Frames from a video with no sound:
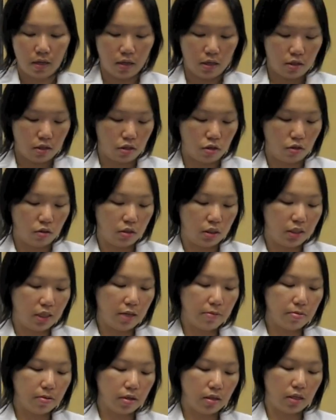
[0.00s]
So you
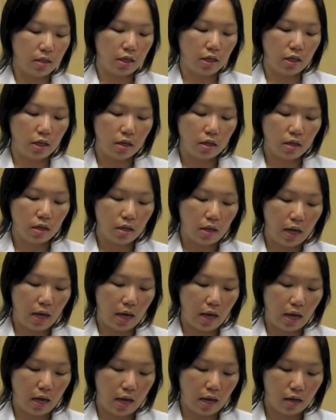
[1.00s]
typically
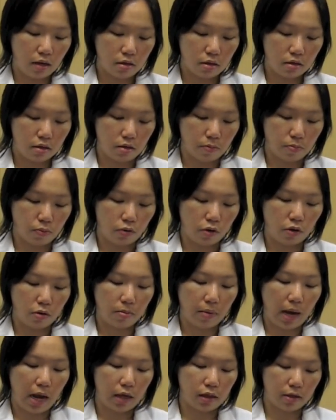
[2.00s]
anchor the
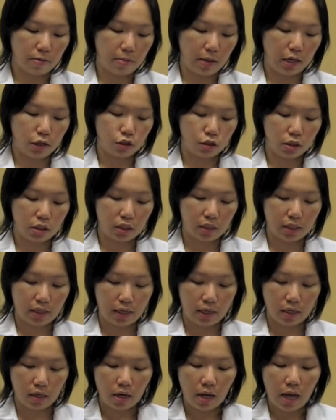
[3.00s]
probe on the patient's
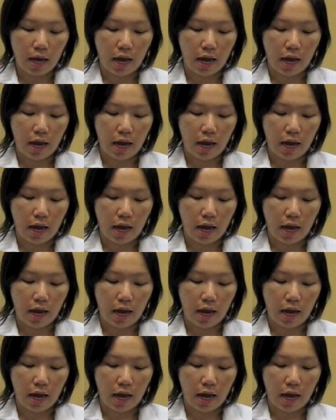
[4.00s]
skin,